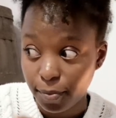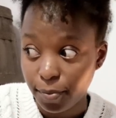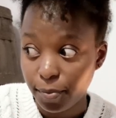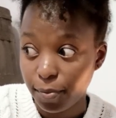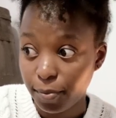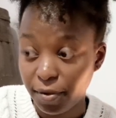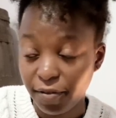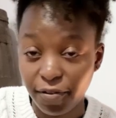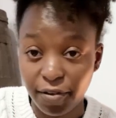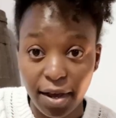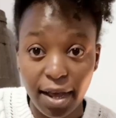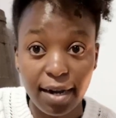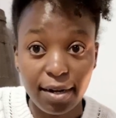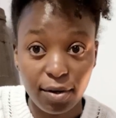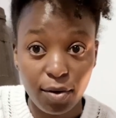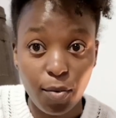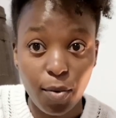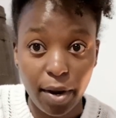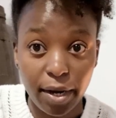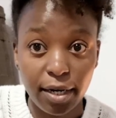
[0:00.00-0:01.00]
we've got
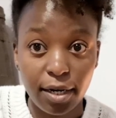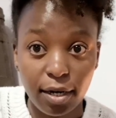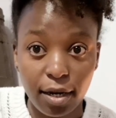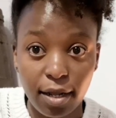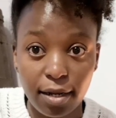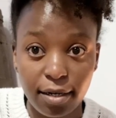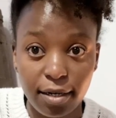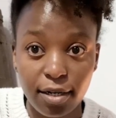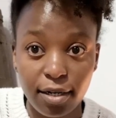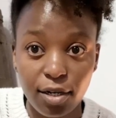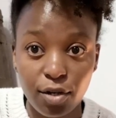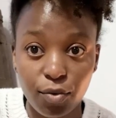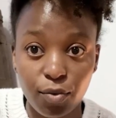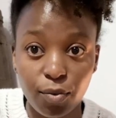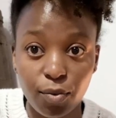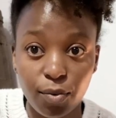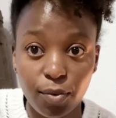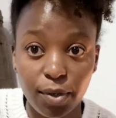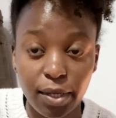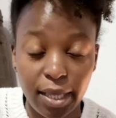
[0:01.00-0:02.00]
quite a lot
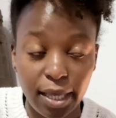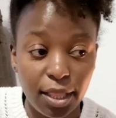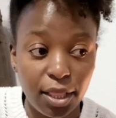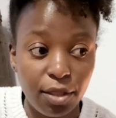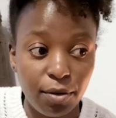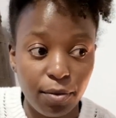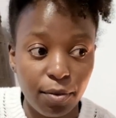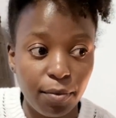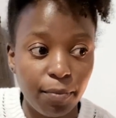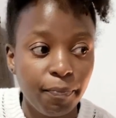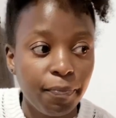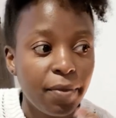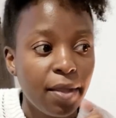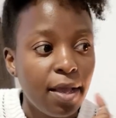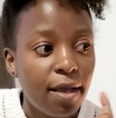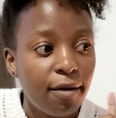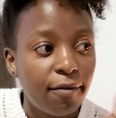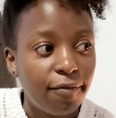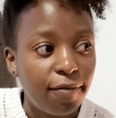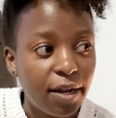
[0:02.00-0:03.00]
to get through.
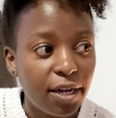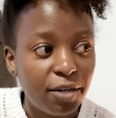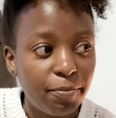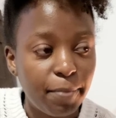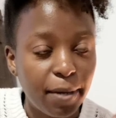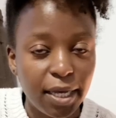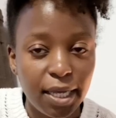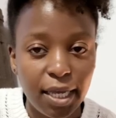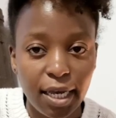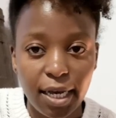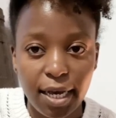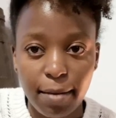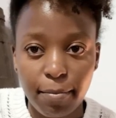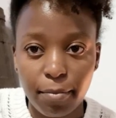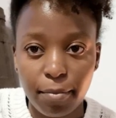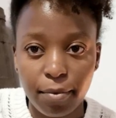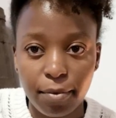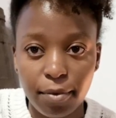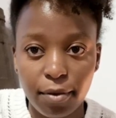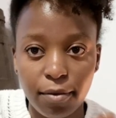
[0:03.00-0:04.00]
Flashback
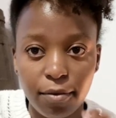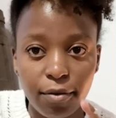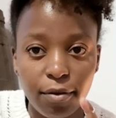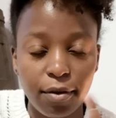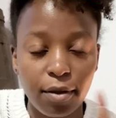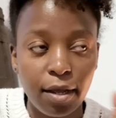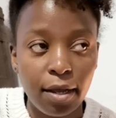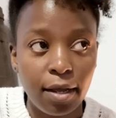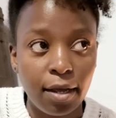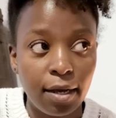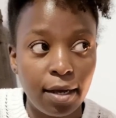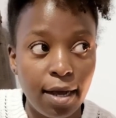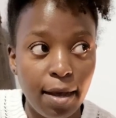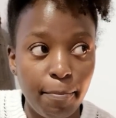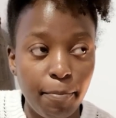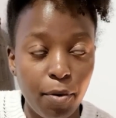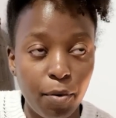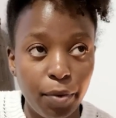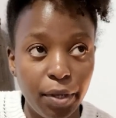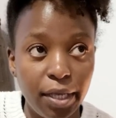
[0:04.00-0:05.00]
a
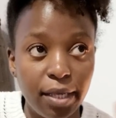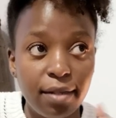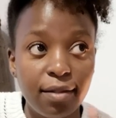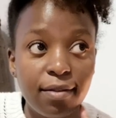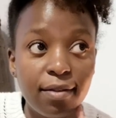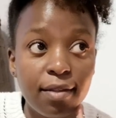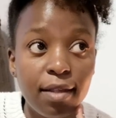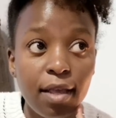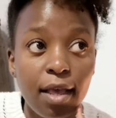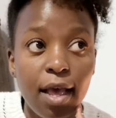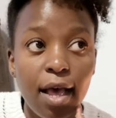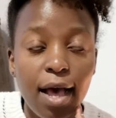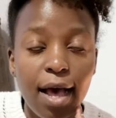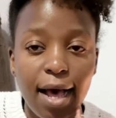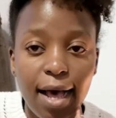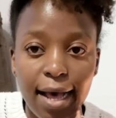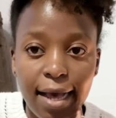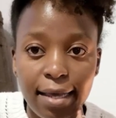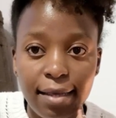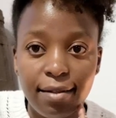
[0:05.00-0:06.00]
couple weeks.
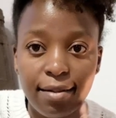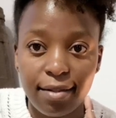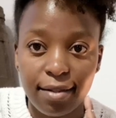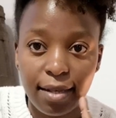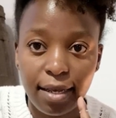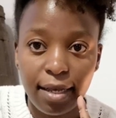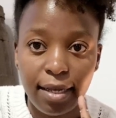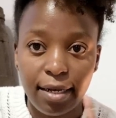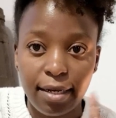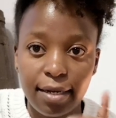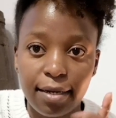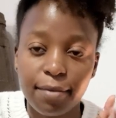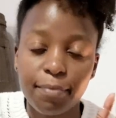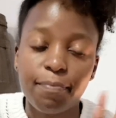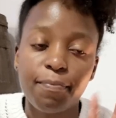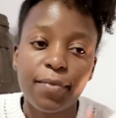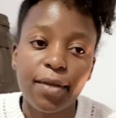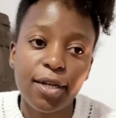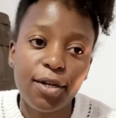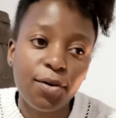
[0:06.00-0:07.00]
I said
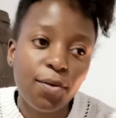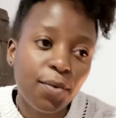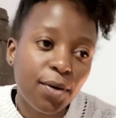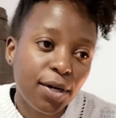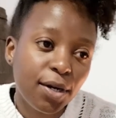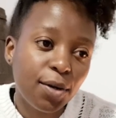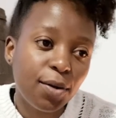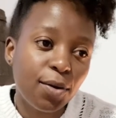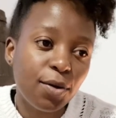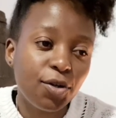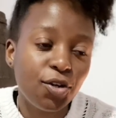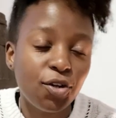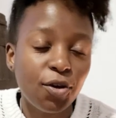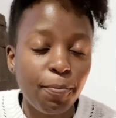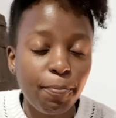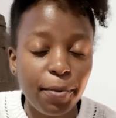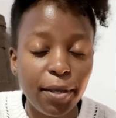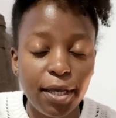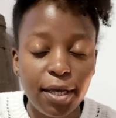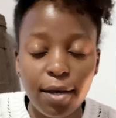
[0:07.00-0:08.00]
I don't want to go
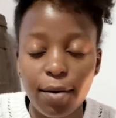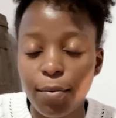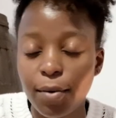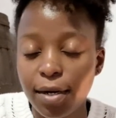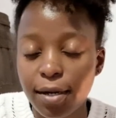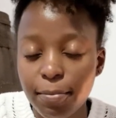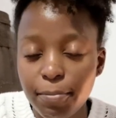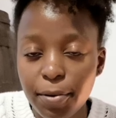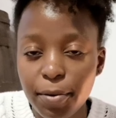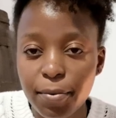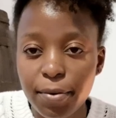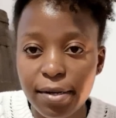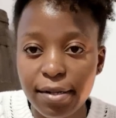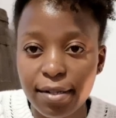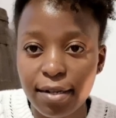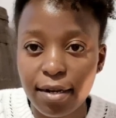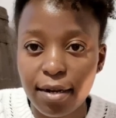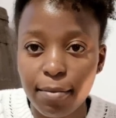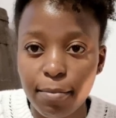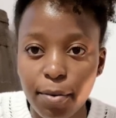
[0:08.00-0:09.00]
shopping. I want to be
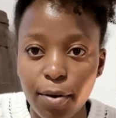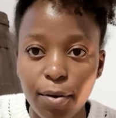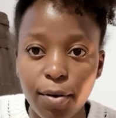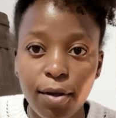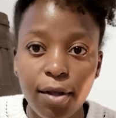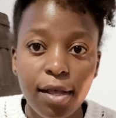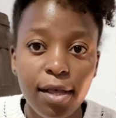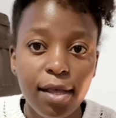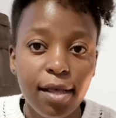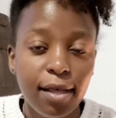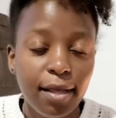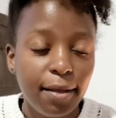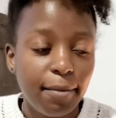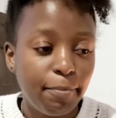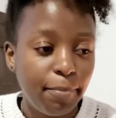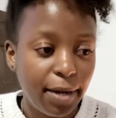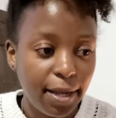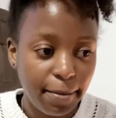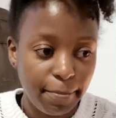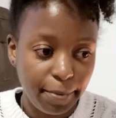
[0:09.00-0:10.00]
reasonable.
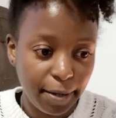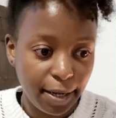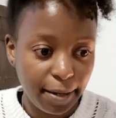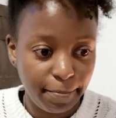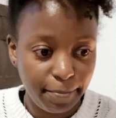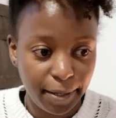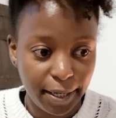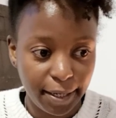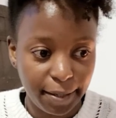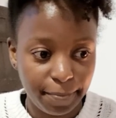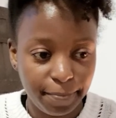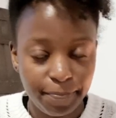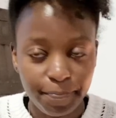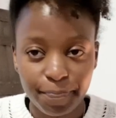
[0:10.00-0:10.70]
Blah blah blah.